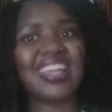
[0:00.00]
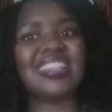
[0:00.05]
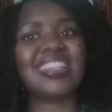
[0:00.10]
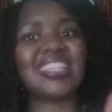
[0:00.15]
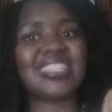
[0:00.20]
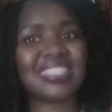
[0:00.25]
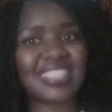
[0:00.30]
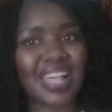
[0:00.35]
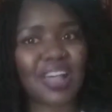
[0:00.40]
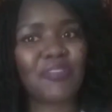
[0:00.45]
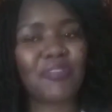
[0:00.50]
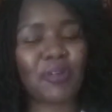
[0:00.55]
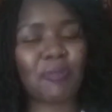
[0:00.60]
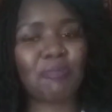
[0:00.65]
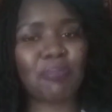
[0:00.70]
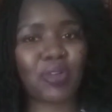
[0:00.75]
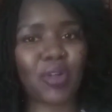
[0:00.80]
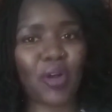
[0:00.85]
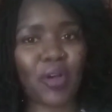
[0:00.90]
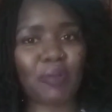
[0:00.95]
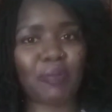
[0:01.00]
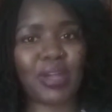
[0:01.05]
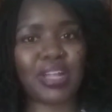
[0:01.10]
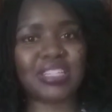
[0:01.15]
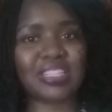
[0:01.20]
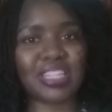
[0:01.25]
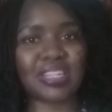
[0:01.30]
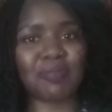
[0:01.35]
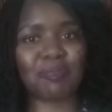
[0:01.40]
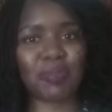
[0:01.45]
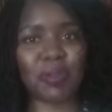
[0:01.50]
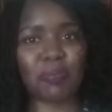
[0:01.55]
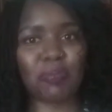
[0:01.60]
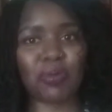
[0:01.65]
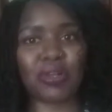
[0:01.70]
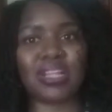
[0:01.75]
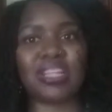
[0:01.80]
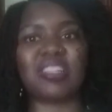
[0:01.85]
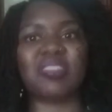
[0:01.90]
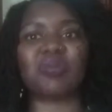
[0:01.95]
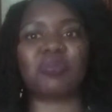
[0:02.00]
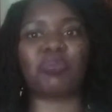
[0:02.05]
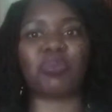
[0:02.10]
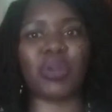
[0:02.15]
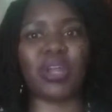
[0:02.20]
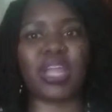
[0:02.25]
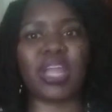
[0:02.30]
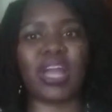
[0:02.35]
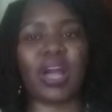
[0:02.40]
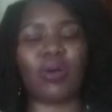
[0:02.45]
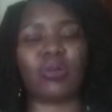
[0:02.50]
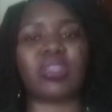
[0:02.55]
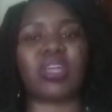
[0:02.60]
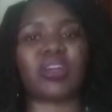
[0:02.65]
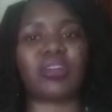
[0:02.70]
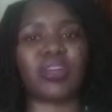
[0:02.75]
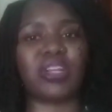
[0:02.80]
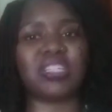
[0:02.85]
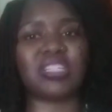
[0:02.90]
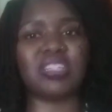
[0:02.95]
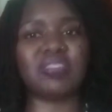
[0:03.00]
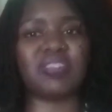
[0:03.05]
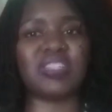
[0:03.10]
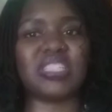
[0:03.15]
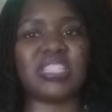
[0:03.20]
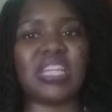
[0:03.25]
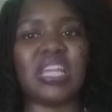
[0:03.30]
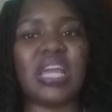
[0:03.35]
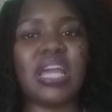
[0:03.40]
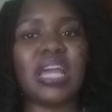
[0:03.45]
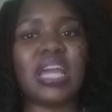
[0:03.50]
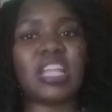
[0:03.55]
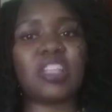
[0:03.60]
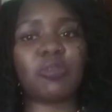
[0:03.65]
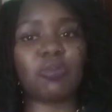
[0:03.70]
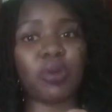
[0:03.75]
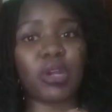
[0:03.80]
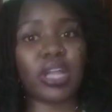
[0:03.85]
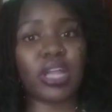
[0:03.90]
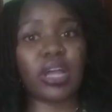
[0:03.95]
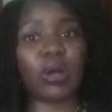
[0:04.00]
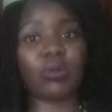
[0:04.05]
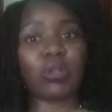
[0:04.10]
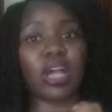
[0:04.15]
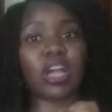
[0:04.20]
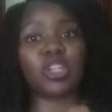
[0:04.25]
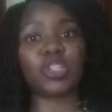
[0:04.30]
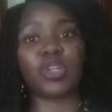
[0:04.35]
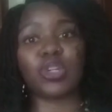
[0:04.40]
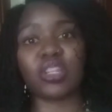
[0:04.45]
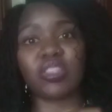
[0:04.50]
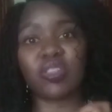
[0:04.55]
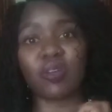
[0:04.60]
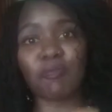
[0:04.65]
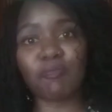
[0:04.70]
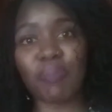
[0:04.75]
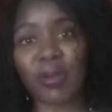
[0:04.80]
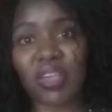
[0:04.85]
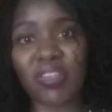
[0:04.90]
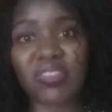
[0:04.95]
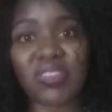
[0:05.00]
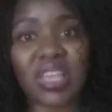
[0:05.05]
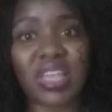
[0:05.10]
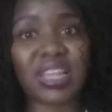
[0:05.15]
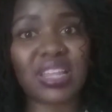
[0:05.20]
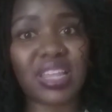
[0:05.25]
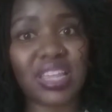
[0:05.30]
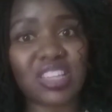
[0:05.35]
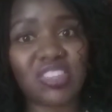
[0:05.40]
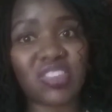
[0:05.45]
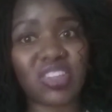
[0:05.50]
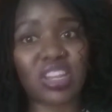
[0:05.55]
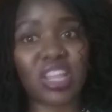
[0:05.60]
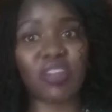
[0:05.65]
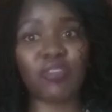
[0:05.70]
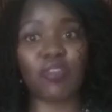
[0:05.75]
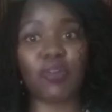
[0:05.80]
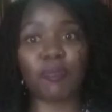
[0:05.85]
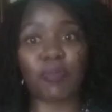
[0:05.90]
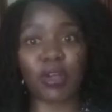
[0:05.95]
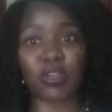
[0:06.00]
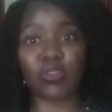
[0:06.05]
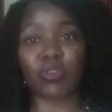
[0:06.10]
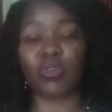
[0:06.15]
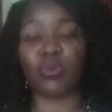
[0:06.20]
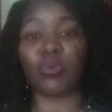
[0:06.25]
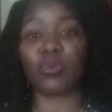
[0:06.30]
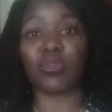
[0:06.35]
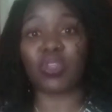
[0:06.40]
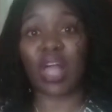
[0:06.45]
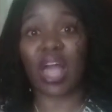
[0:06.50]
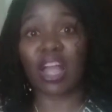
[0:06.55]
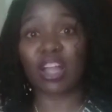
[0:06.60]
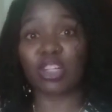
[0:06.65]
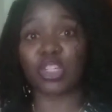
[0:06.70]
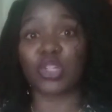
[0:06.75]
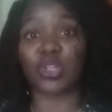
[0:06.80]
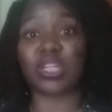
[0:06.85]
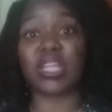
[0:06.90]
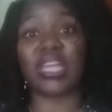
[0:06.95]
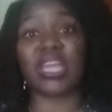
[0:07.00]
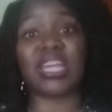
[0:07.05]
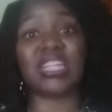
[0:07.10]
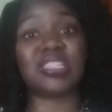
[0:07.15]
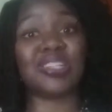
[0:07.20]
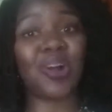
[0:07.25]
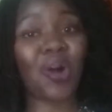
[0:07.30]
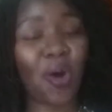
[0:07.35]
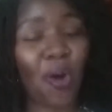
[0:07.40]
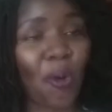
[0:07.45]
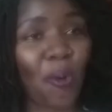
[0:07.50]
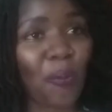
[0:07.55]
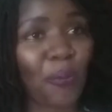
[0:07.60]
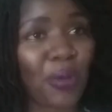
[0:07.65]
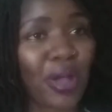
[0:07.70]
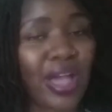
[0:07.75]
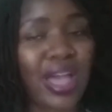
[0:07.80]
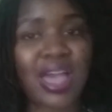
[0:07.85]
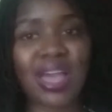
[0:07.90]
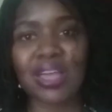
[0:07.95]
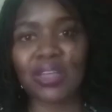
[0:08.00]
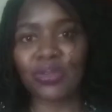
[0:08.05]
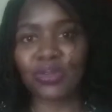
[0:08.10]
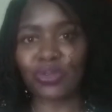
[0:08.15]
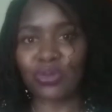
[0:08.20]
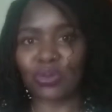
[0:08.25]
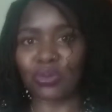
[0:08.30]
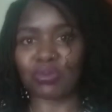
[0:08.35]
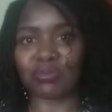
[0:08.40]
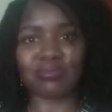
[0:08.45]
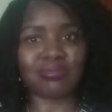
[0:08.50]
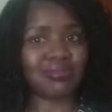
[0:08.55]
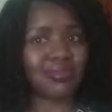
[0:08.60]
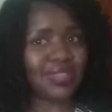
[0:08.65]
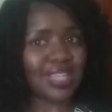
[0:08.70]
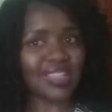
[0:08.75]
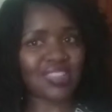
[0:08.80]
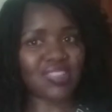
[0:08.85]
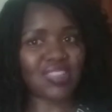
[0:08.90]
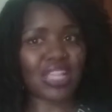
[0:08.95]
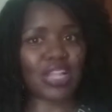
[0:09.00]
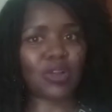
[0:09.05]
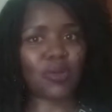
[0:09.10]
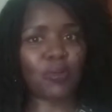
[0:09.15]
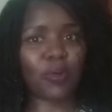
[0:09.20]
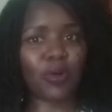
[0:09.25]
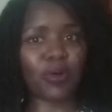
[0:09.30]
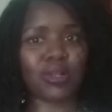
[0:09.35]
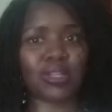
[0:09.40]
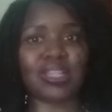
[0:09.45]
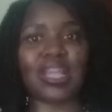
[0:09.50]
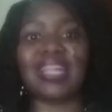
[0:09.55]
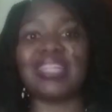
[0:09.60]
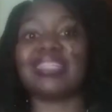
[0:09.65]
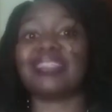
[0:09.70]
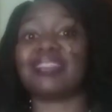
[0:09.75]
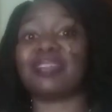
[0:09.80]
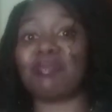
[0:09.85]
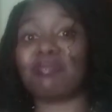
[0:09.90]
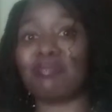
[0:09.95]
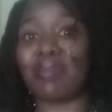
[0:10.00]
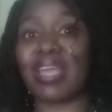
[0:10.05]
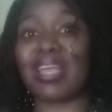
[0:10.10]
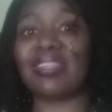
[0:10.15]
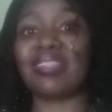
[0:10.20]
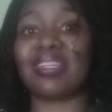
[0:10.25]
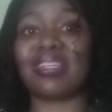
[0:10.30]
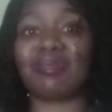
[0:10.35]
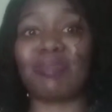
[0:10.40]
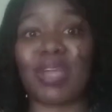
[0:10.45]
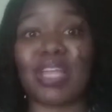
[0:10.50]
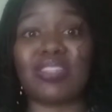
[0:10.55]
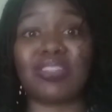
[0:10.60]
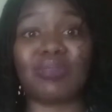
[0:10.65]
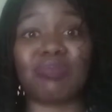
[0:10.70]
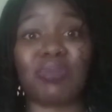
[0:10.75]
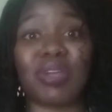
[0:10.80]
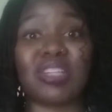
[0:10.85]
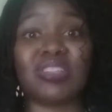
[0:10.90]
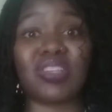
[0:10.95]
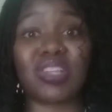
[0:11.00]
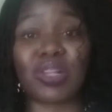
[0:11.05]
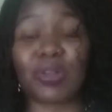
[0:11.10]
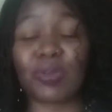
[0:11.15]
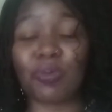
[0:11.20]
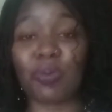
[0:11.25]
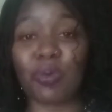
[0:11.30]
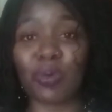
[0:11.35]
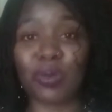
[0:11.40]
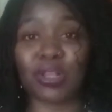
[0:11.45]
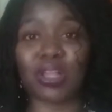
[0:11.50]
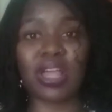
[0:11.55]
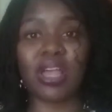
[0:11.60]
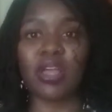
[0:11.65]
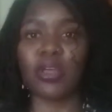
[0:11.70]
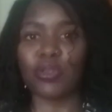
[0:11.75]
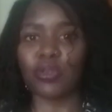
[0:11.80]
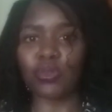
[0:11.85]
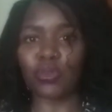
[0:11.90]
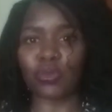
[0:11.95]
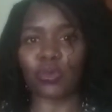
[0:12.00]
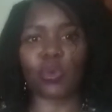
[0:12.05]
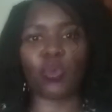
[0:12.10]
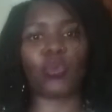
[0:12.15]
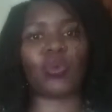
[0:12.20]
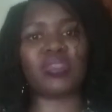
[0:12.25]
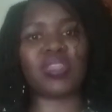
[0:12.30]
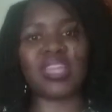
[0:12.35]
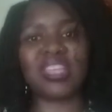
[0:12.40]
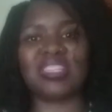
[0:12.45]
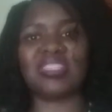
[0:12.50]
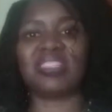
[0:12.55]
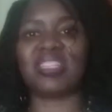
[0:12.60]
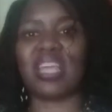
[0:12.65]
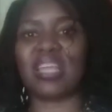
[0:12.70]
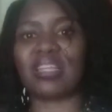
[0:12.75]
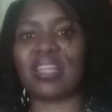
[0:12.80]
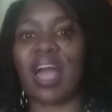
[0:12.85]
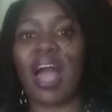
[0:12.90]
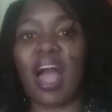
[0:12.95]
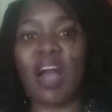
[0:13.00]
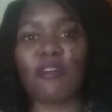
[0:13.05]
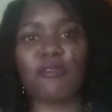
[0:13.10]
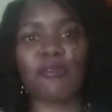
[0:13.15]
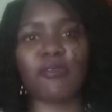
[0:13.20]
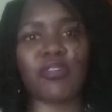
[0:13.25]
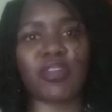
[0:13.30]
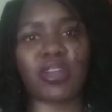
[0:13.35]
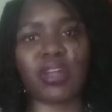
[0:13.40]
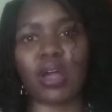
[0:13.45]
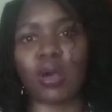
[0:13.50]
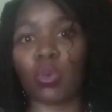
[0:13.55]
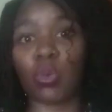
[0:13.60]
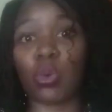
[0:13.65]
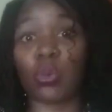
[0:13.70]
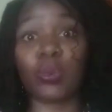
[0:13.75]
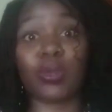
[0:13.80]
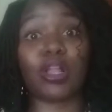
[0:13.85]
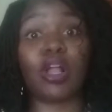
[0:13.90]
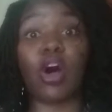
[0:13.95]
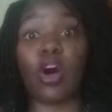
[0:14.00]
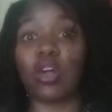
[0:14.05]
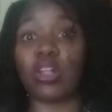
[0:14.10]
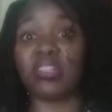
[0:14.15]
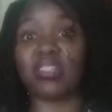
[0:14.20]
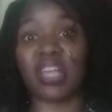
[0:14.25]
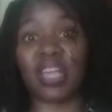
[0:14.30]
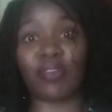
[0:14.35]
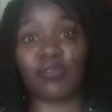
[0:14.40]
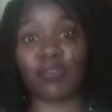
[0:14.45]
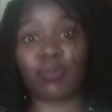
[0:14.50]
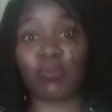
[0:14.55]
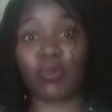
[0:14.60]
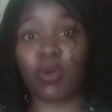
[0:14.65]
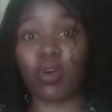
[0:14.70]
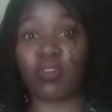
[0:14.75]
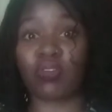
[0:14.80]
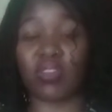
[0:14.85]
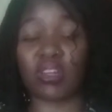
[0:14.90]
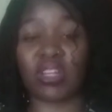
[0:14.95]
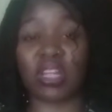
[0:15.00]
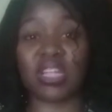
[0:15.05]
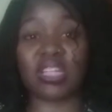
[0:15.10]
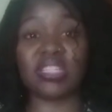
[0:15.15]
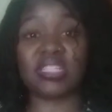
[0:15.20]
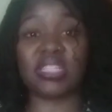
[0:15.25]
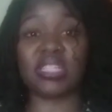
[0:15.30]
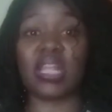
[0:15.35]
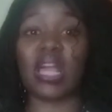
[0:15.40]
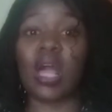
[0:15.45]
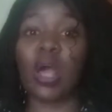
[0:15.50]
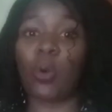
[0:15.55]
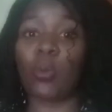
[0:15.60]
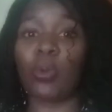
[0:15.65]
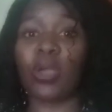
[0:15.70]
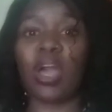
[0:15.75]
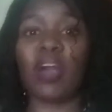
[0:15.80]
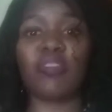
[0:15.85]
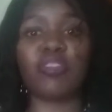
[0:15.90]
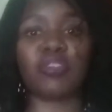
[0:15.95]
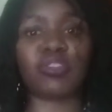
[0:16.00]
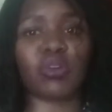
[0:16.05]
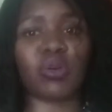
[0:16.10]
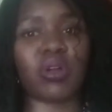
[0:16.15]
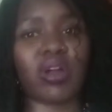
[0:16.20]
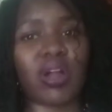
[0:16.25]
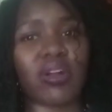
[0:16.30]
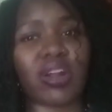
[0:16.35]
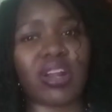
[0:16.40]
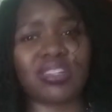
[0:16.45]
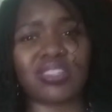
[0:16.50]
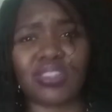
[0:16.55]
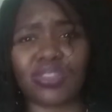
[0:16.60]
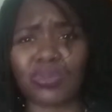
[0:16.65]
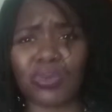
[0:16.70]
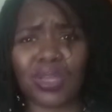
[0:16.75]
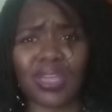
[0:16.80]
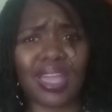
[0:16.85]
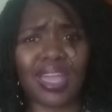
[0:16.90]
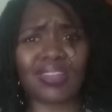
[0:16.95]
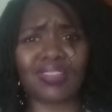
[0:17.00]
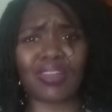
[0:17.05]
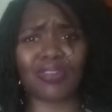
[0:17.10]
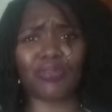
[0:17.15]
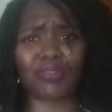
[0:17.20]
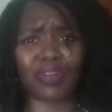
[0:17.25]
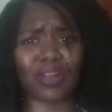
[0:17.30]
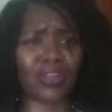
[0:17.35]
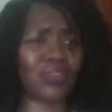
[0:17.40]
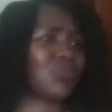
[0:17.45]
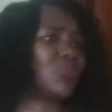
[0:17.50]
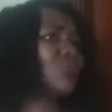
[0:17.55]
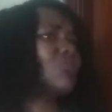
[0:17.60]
the self-employment in people. It's bringing out the creativity, it's bringing out actually the best in each and every person who's actually at home. So that's the loophole. That is the major loophole. So when they say Africa, we will all die from COVID-19, we have strong characters. We as Africans